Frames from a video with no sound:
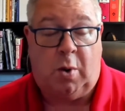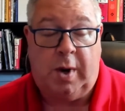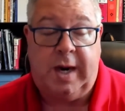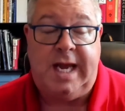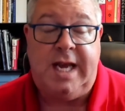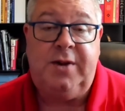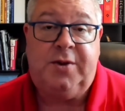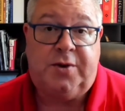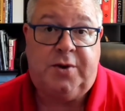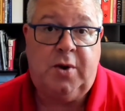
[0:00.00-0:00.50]

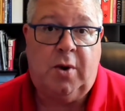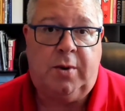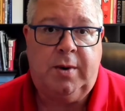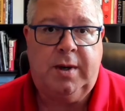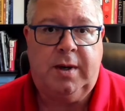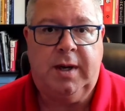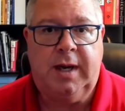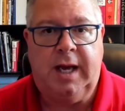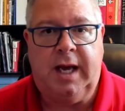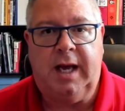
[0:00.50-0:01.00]
heat stroke
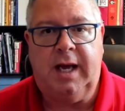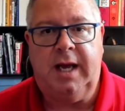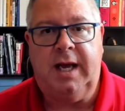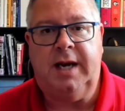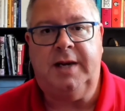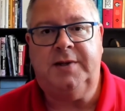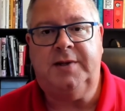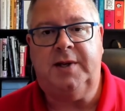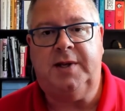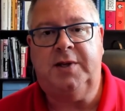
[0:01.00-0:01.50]
at
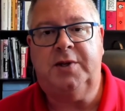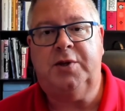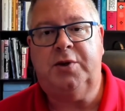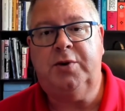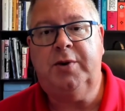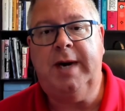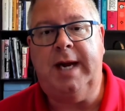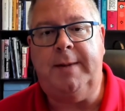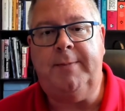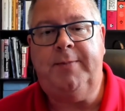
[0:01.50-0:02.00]
its
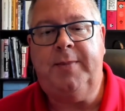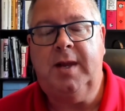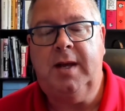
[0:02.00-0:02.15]
extreme.